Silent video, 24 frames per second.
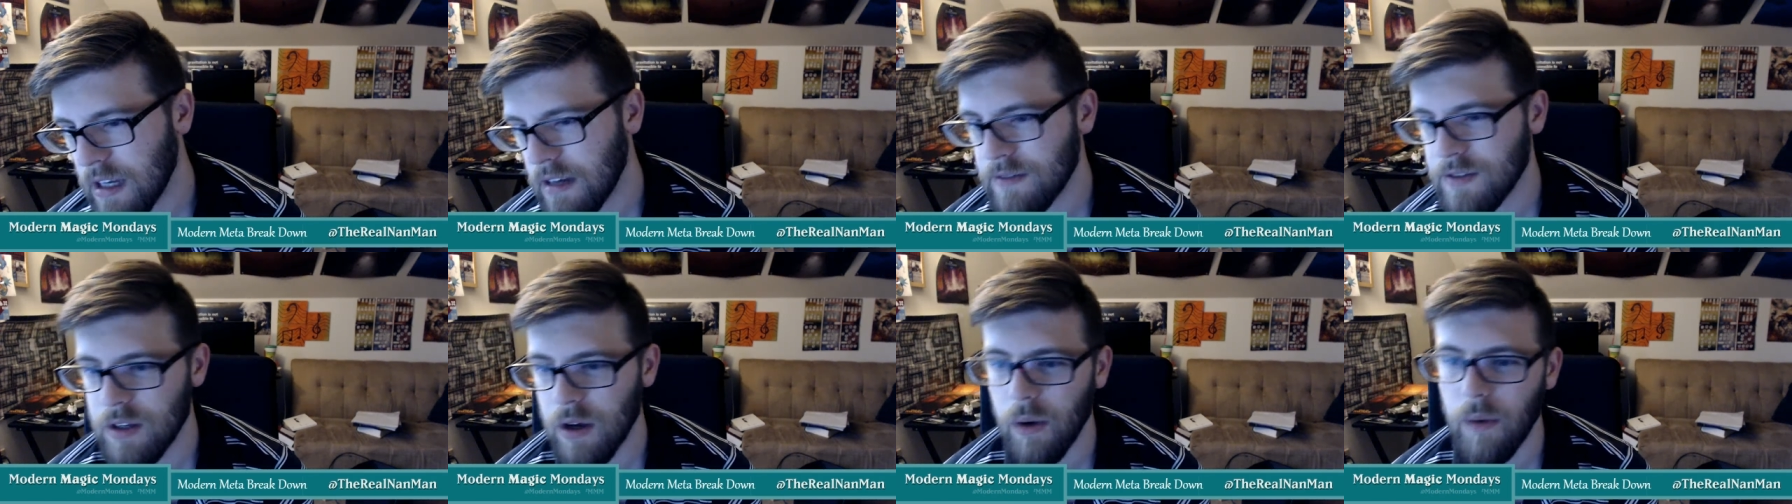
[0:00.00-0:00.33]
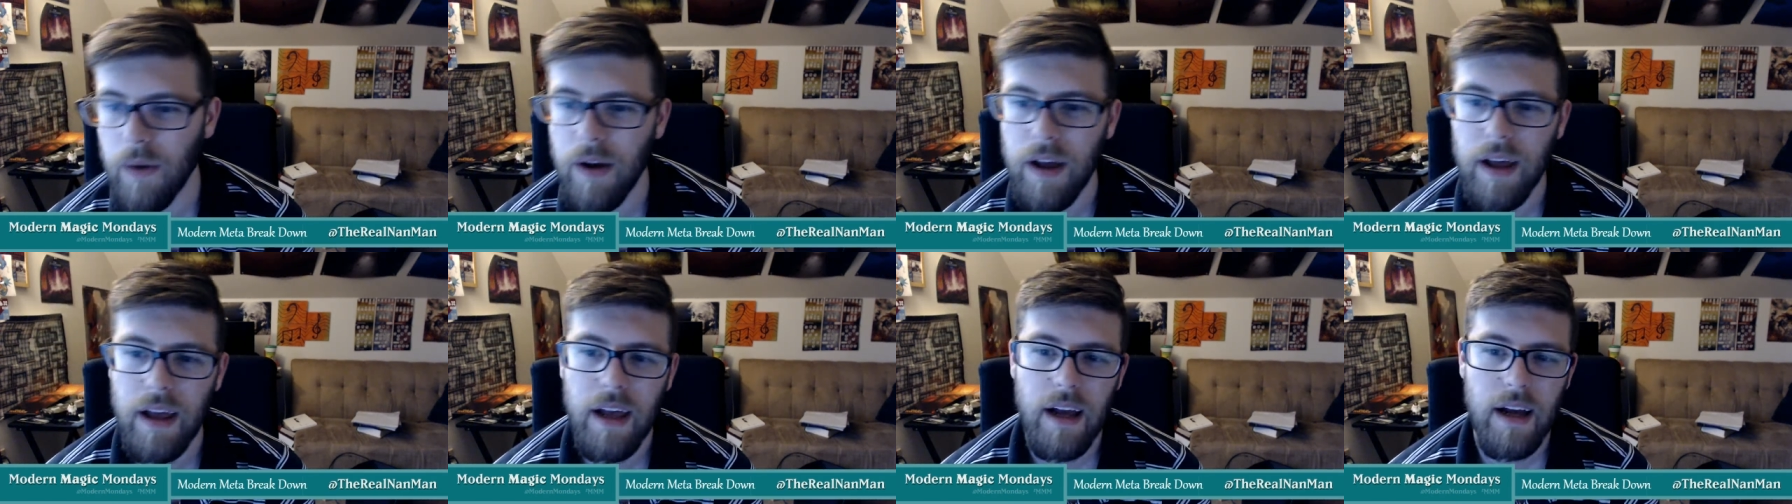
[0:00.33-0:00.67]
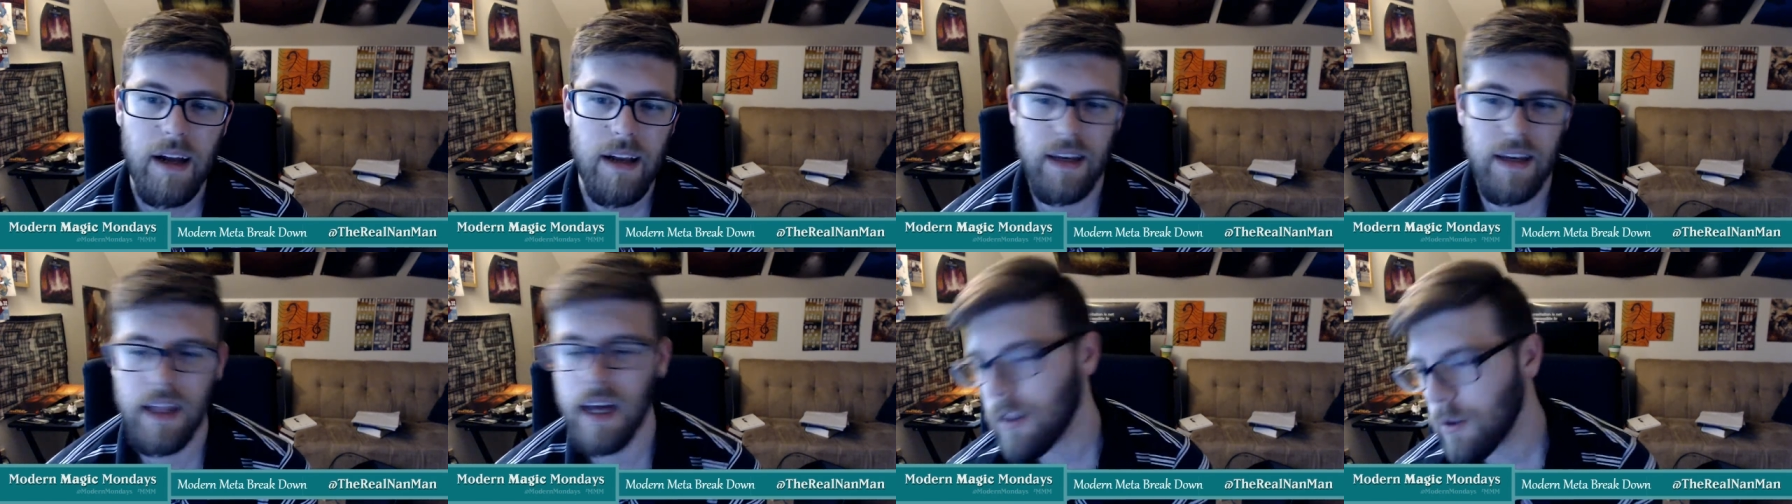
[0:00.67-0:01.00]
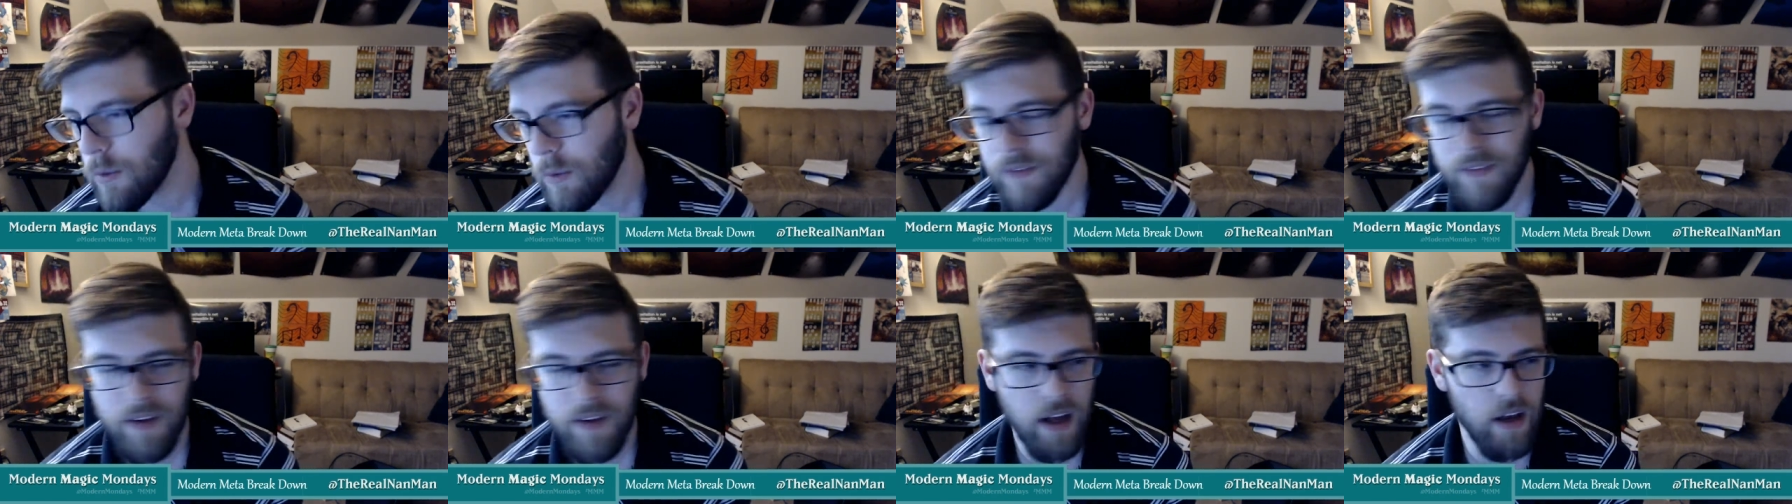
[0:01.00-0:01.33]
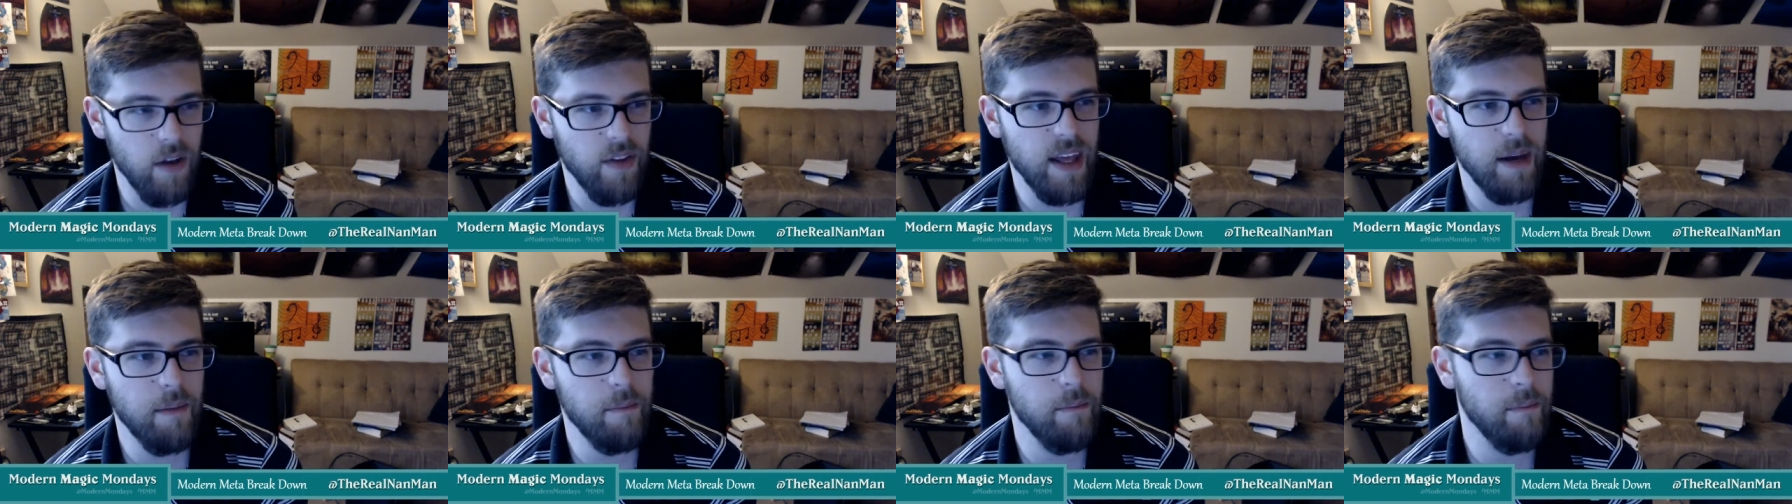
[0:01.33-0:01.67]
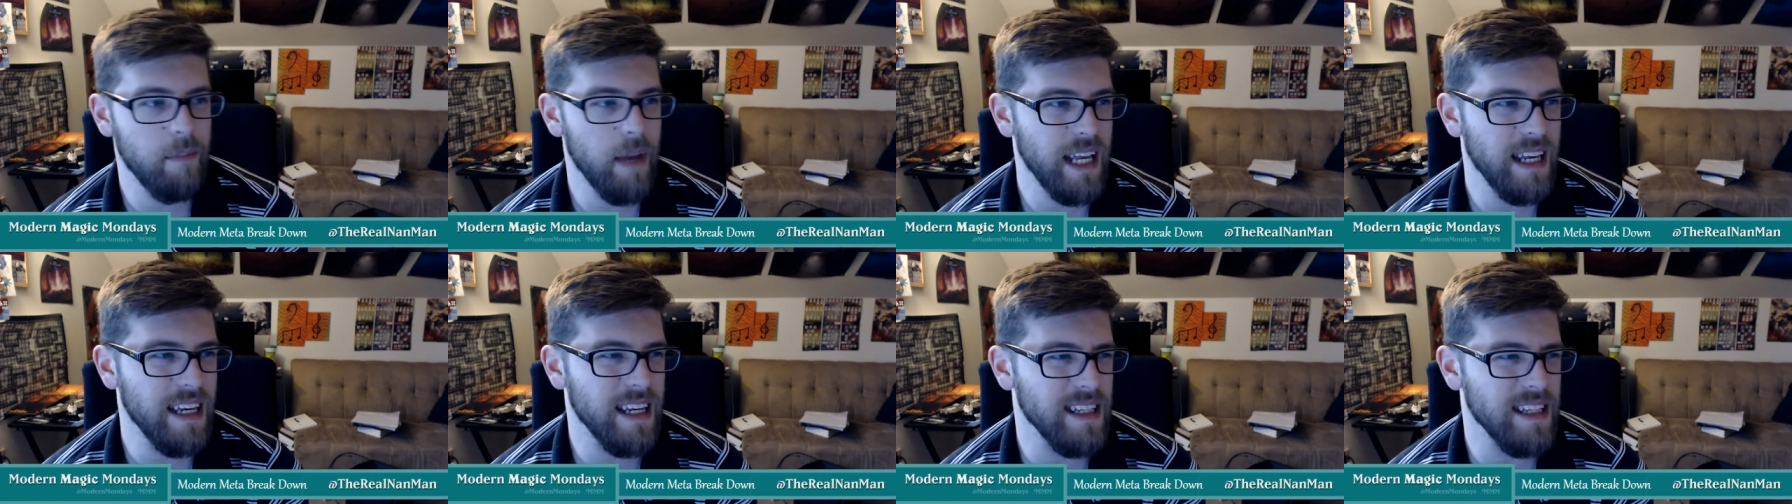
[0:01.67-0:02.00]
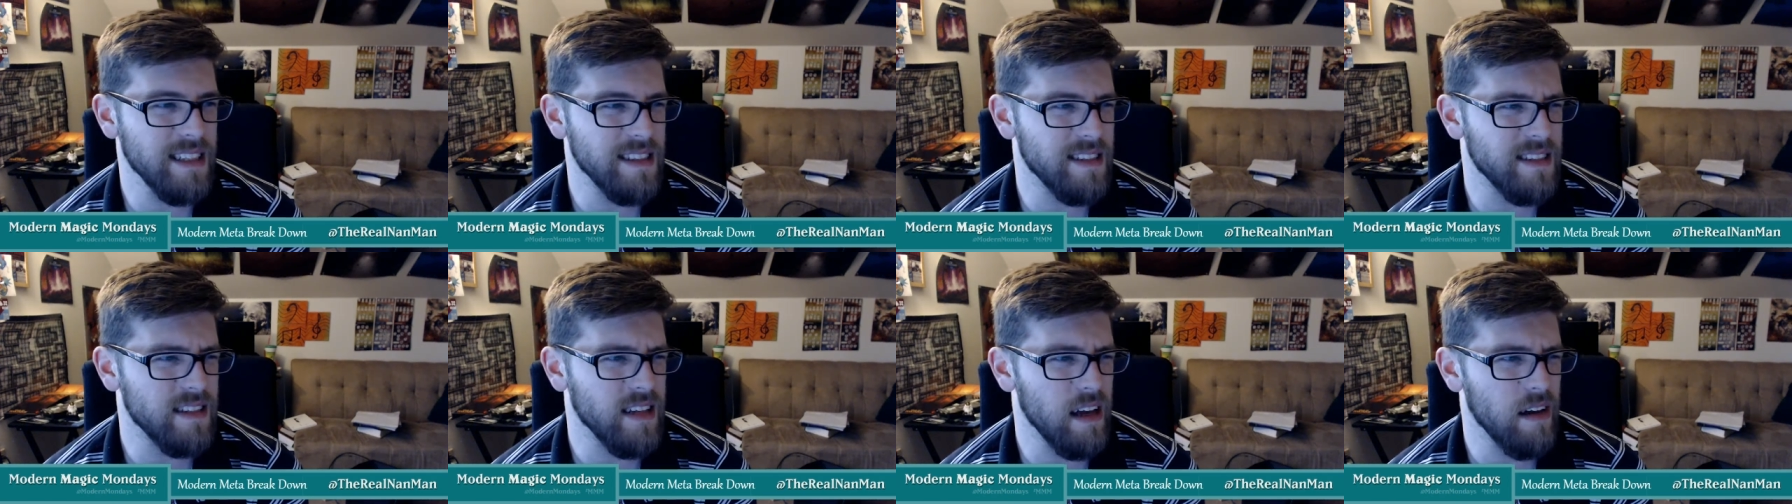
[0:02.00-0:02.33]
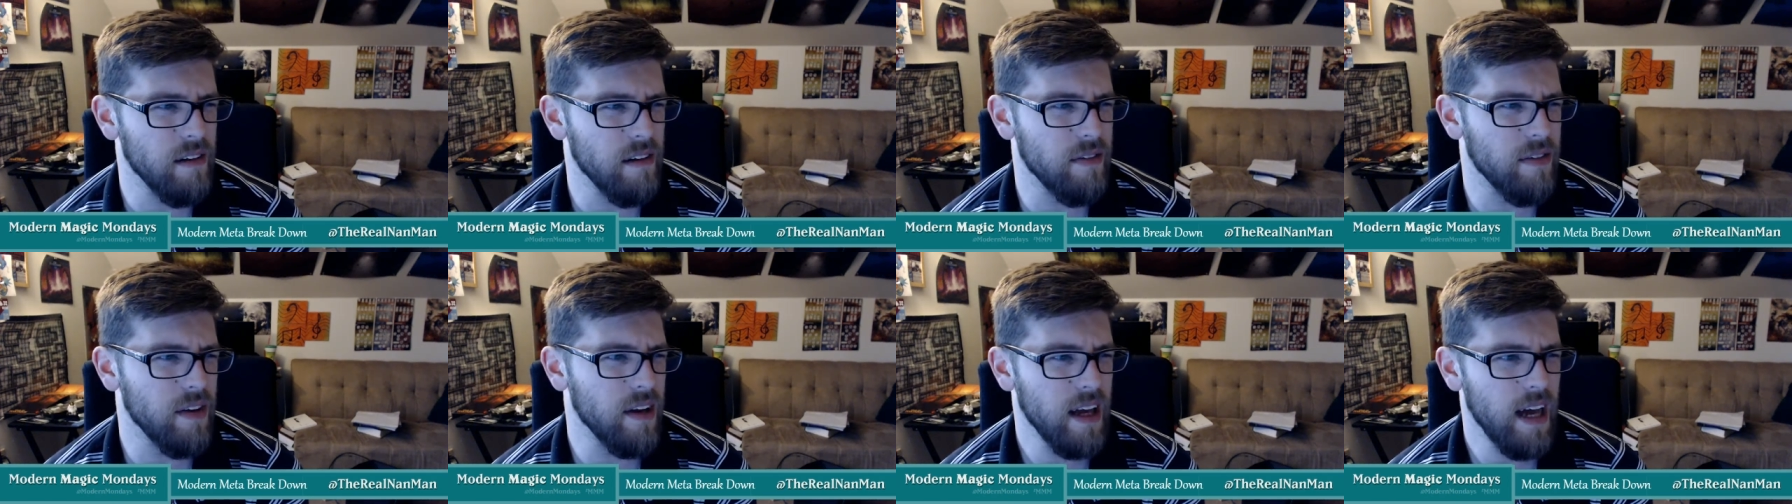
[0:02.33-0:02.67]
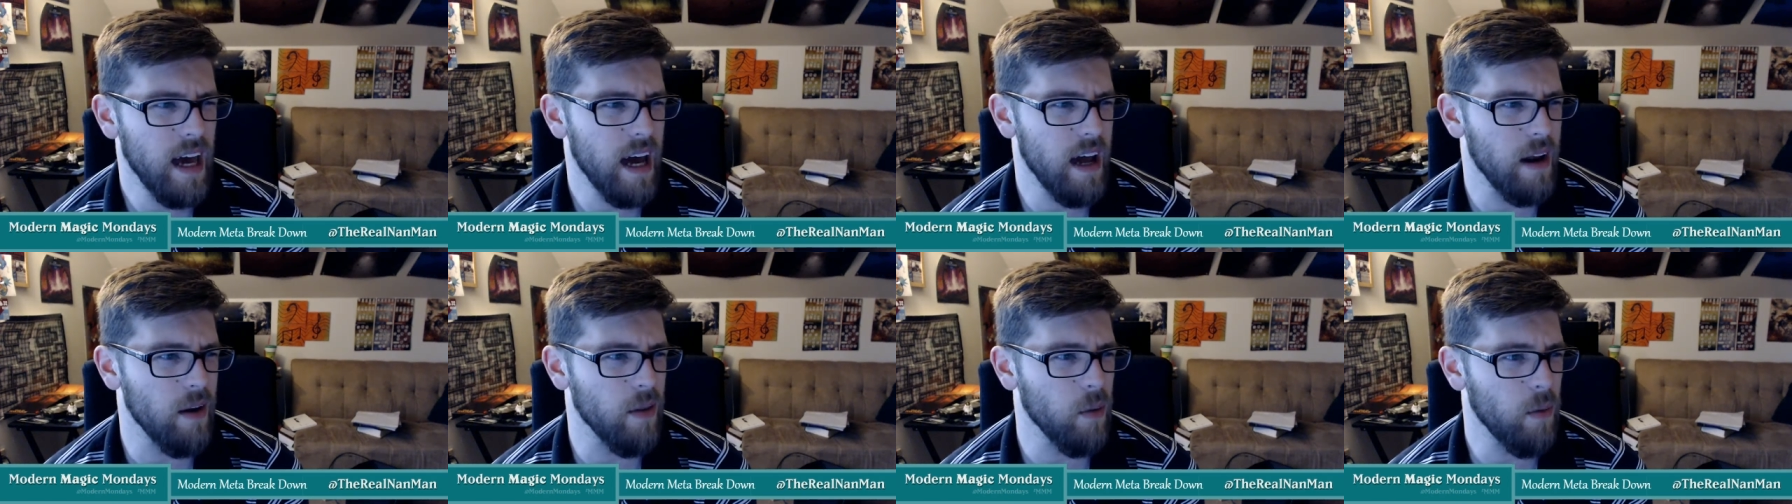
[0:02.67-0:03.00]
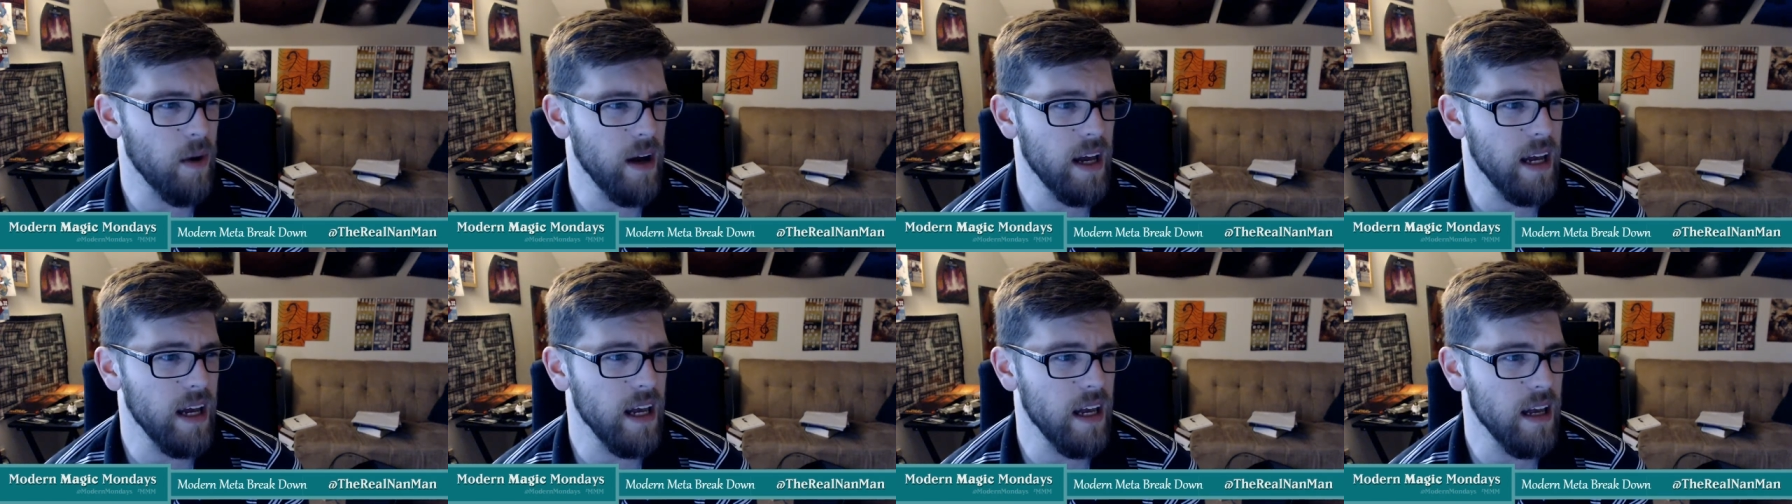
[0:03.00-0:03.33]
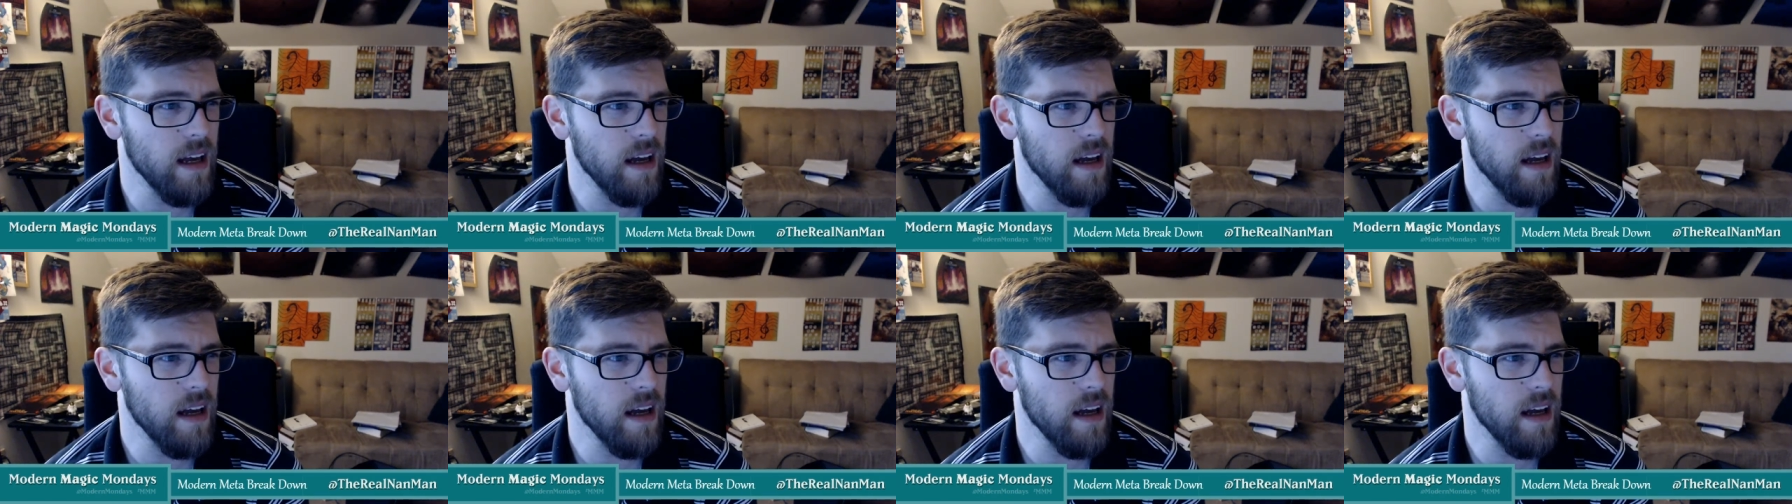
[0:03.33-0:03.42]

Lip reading: So now that we've got all that maintenance stuff out of the way,